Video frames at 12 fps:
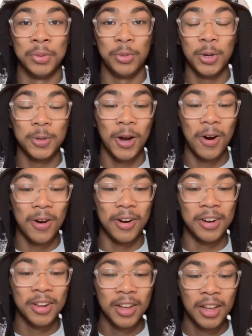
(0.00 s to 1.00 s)
Well,
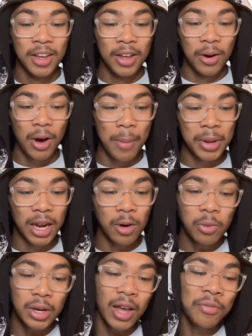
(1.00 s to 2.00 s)
darn. Well, I mean, I
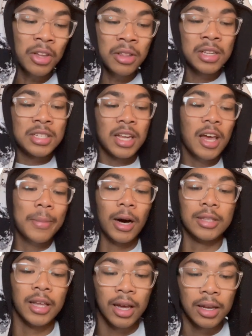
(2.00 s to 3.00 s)
don't really have nothing to say
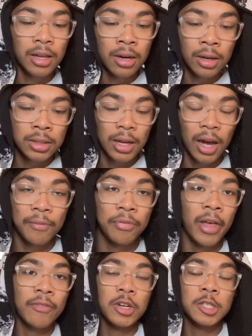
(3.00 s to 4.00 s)
about that. You know, I've
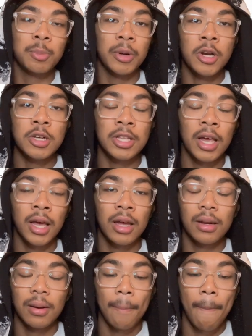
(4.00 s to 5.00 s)
never experienced that
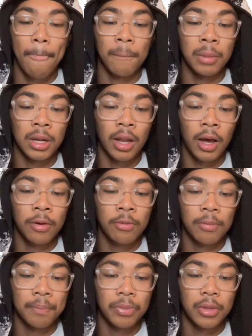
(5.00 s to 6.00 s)
in my life.
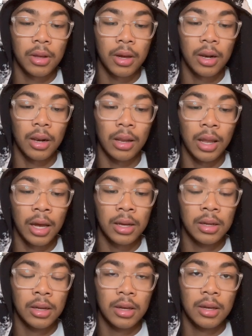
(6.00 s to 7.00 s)

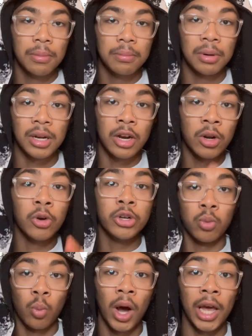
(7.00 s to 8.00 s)
But I know
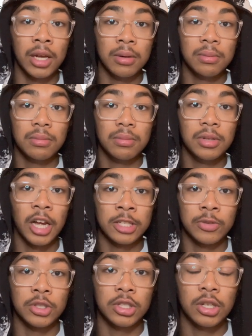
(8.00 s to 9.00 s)
you're white, that's
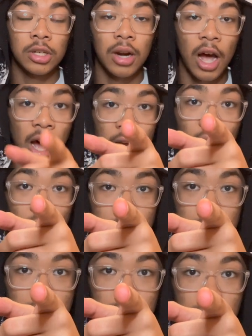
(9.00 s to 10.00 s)
for sure. I
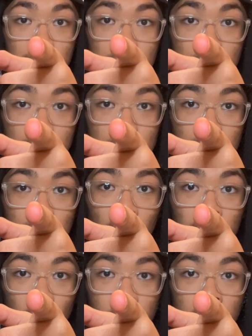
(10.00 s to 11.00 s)

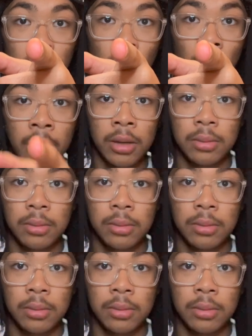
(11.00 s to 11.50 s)
know you're white.